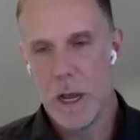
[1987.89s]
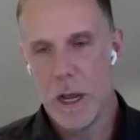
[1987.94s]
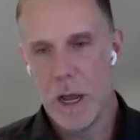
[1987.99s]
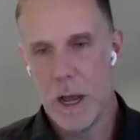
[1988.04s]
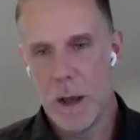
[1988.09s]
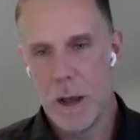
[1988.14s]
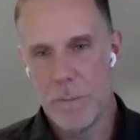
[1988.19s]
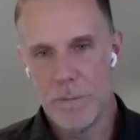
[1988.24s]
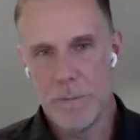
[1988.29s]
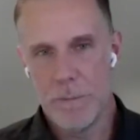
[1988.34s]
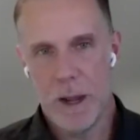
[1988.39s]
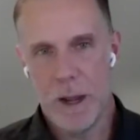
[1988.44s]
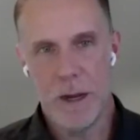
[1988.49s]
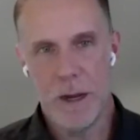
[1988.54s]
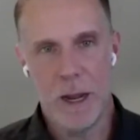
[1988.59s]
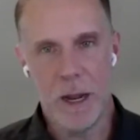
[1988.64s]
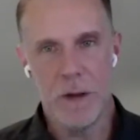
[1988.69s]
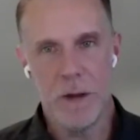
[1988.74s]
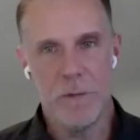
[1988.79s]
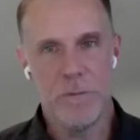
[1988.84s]
And
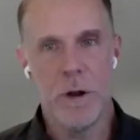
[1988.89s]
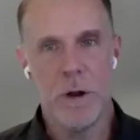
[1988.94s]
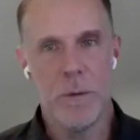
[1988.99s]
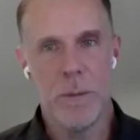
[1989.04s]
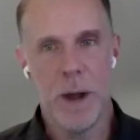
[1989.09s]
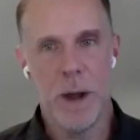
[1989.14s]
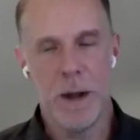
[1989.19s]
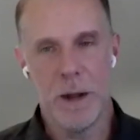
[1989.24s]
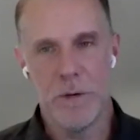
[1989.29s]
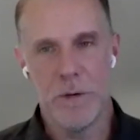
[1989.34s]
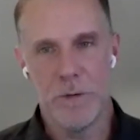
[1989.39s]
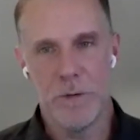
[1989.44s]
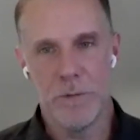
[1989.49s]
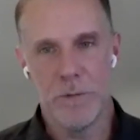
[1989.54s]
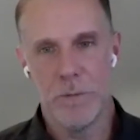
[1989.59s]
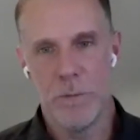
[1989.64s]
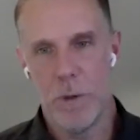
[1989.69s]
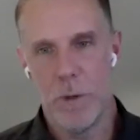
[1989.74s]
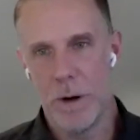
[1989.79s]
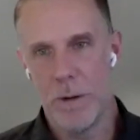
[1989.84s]
if you don't mind, I just
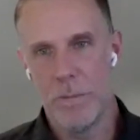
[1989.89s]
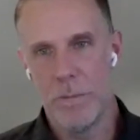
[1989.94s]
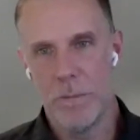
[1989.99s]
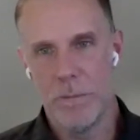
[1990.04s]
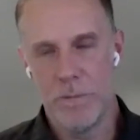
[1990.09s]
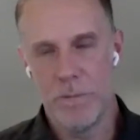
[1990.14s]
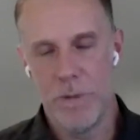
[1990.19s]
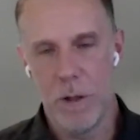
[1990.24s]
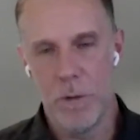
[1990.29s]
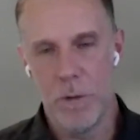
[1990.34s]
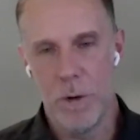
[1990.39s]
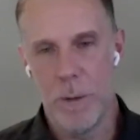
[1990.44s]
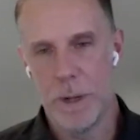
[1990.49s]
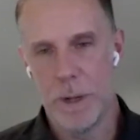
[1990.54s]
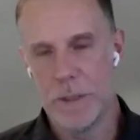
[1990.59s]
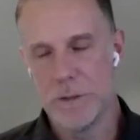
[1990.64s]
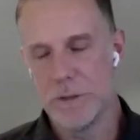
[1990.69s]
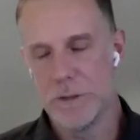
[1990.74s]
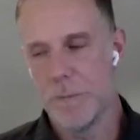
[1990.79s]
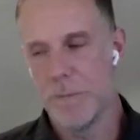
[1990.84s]
want to follow up
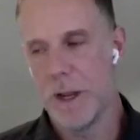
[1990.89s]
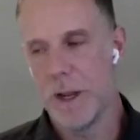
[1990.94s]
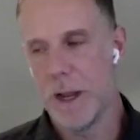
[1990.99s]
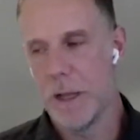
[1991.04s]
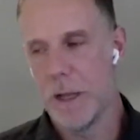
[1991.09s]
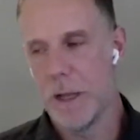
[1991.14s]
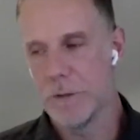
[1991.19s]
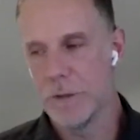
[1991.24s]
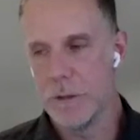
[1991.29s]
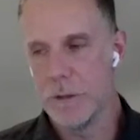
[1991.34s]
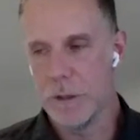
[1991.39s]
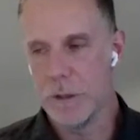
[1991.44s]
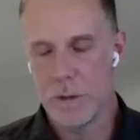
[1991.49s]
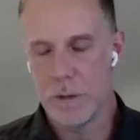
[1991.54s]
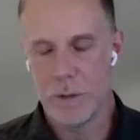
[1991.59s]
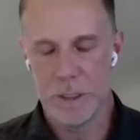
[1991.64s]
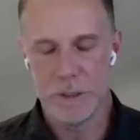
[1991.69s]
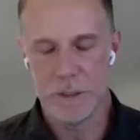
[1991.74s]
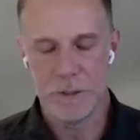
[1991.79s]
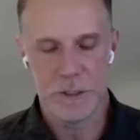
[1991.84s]
on something else
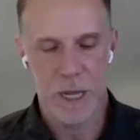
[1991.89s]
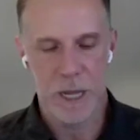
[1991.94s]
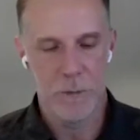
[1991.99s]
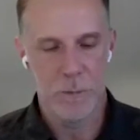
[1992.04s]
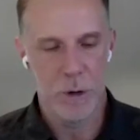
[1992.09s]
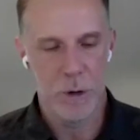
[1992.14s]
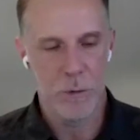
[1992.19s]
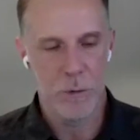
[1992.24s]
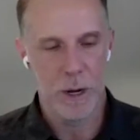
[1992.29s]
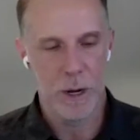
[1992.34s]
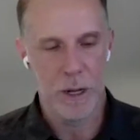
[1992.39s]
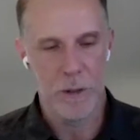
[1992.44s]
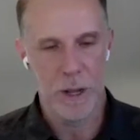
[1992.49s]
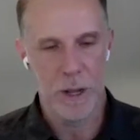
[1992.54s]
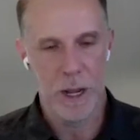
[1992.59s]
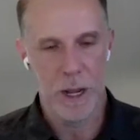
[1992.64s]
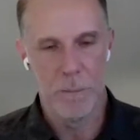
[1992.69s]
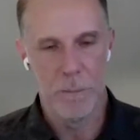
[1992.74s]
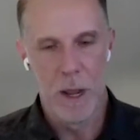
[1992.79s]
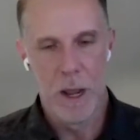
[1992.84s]
Chris said real
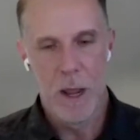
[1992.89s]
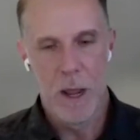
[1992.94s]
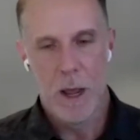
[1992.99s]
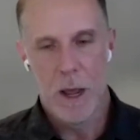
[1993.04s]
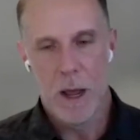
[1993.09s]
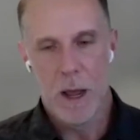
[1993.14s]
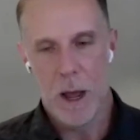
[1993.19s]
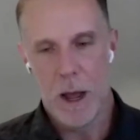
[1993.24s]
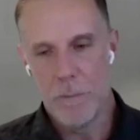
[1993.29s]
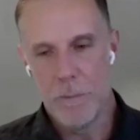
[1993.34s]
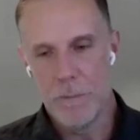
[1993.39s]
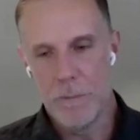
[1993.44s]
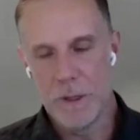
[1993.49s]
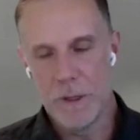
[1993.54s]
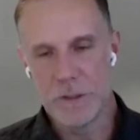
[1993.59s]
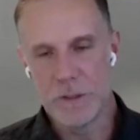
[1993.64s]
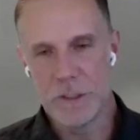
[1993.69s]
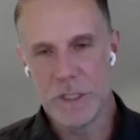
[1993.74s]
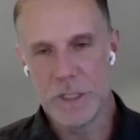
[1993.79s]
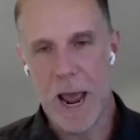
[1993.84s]
quickly.
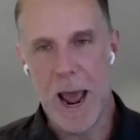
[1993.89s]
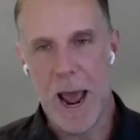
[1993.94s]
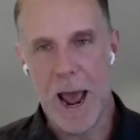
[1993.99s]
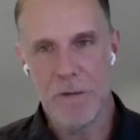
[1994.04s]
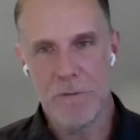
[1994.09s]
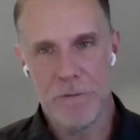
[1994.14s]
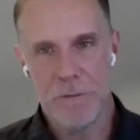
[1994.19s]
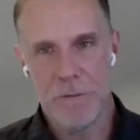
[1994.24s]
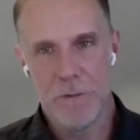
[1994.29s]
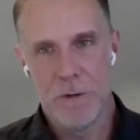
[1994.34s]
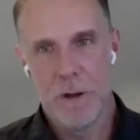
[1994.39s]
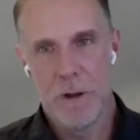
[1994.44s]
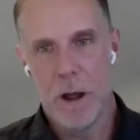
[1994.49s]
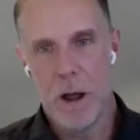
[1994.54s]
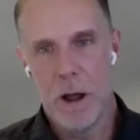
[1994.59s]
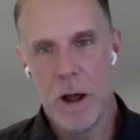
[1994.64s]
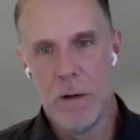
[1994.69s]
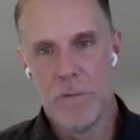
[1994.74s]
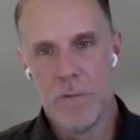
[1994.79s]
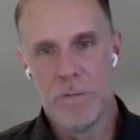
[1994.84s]
The staff
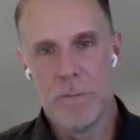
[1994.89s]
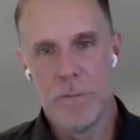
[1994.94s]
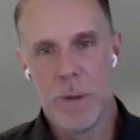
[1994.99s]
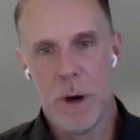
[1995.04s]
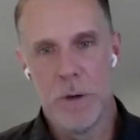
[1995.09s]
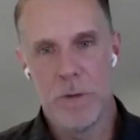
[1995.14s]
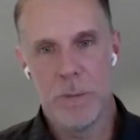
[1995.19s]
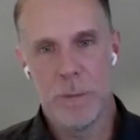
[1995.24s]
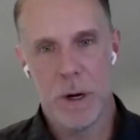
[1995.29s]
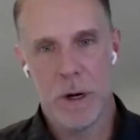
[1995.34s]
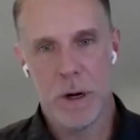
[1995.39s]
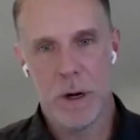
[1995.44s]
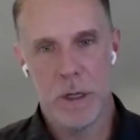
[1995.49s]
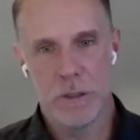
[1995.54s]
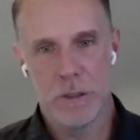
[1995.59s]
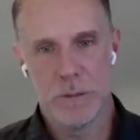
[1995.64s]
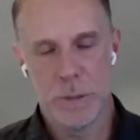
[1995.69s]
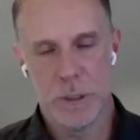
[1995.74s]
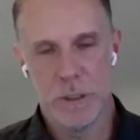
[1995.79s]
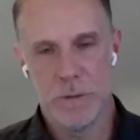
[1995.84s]
of both American
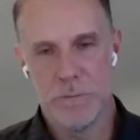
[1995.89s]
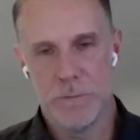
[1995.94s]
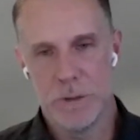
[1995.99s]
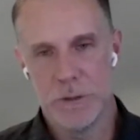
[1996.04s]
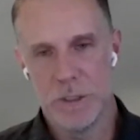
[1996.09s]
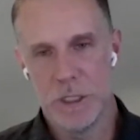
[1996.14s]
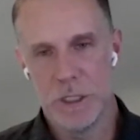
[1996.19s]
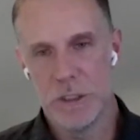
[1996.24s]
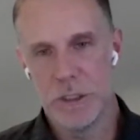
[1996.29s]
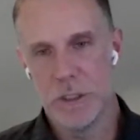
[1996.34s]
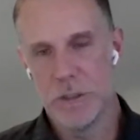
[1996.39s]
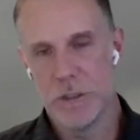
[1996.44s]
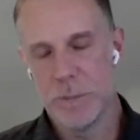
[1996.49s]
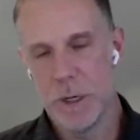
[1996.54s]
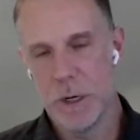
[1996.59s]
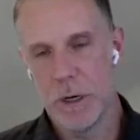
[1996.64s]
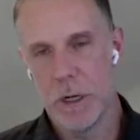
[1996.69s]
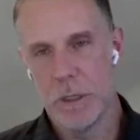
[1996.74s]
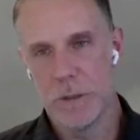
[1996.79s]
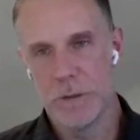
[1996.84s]
College of Emergency Physicians,
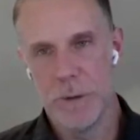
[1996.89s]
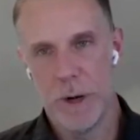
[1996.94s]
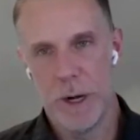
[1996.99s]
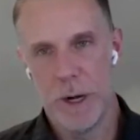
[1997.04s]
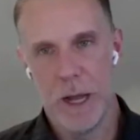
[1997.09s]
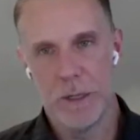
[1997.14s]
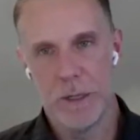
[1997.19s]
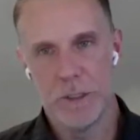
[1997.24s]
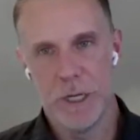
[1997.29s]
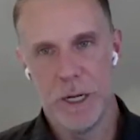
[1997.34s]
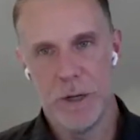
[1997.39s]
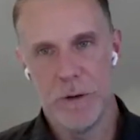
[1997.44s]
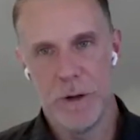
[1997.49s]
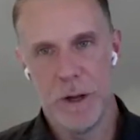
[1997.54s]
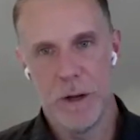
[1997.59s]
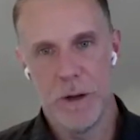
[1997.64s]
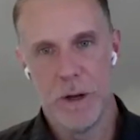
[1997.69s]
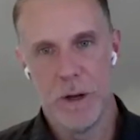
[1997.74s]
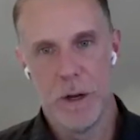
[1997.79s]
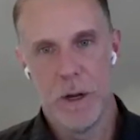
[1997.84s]
American College of Radiology
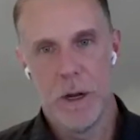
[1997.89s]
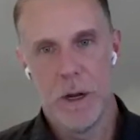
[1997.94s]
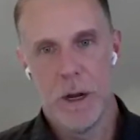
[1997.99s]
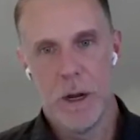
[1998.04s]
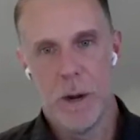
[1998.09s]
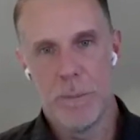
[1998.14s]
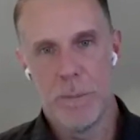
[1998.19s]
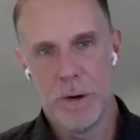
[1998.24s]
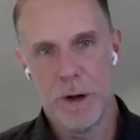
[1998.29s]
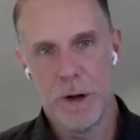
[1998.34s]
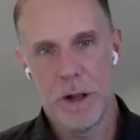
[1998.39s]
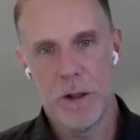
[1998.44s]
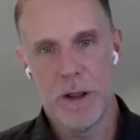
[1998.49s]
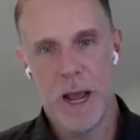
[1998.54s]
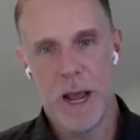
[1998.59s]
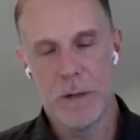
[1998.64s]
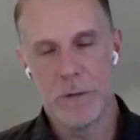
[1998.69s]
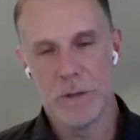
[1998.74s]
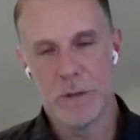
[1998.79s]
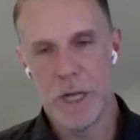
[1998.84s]
did a
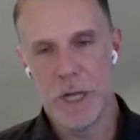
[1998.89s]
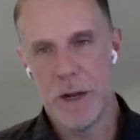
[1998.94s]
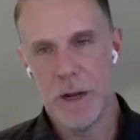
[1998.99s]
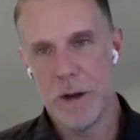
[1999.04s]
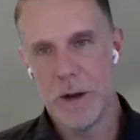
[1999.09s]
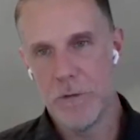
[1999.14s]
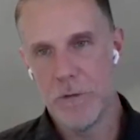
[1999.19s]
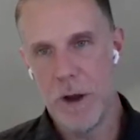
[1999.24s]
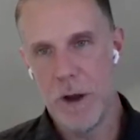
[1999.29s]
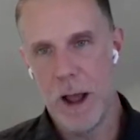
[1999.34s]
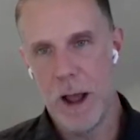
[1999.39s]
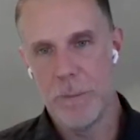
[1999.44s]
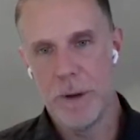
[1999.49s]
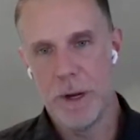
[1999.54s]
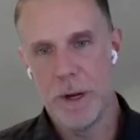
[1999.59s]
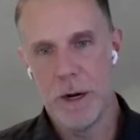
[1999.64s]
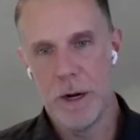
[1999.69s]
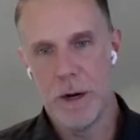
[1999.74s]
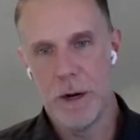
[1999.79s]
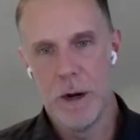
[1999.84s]
particularly outstanding job
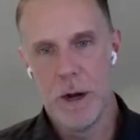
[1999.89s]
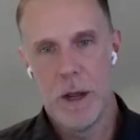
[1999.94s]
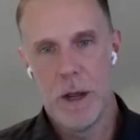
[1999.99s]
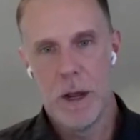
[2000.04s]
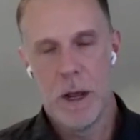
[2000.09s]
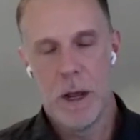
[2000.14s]
here.